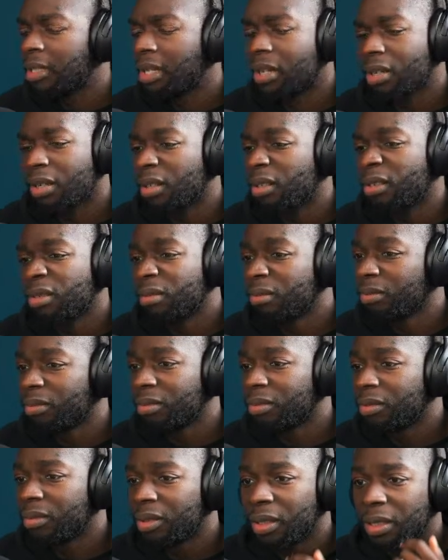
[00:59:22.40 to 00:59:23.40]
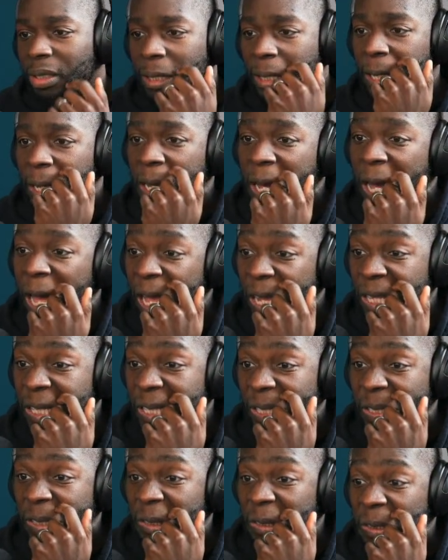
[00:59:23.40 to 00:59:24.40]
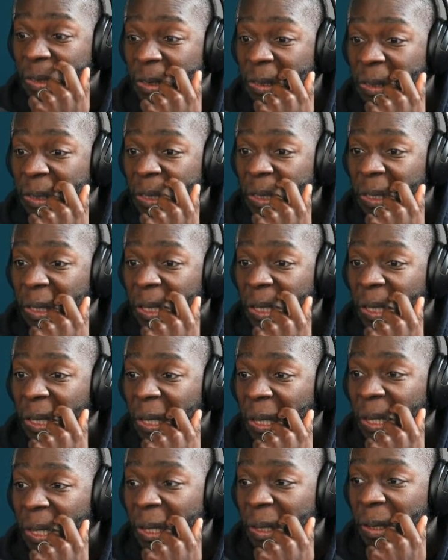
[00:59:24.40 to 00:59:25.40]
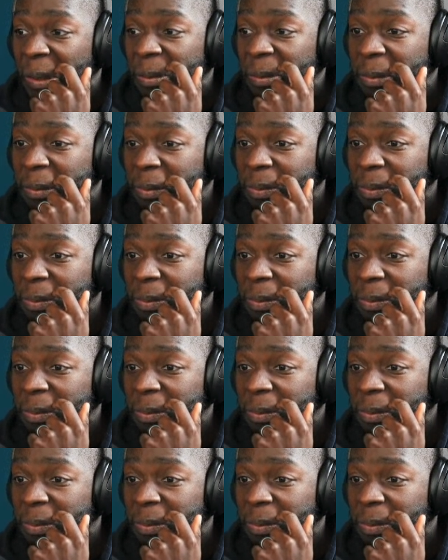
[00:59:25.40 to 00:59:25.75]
know. I couldn't tell you. I